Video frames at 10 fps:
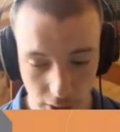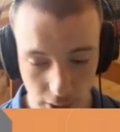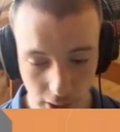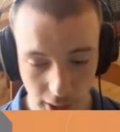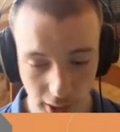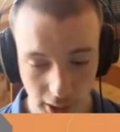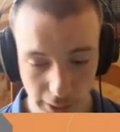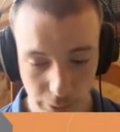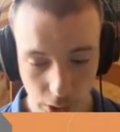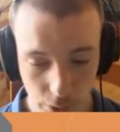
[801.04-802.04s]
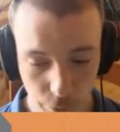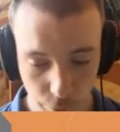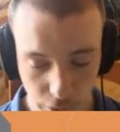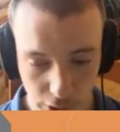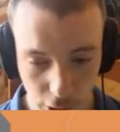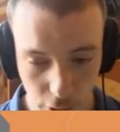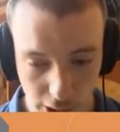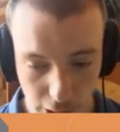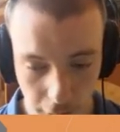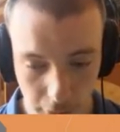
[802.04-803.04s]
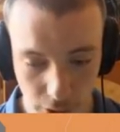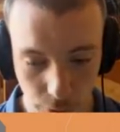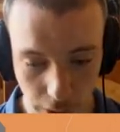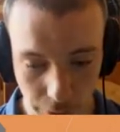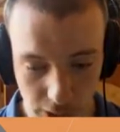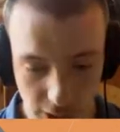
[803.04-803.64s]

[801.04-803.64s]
then after you've filled out a description for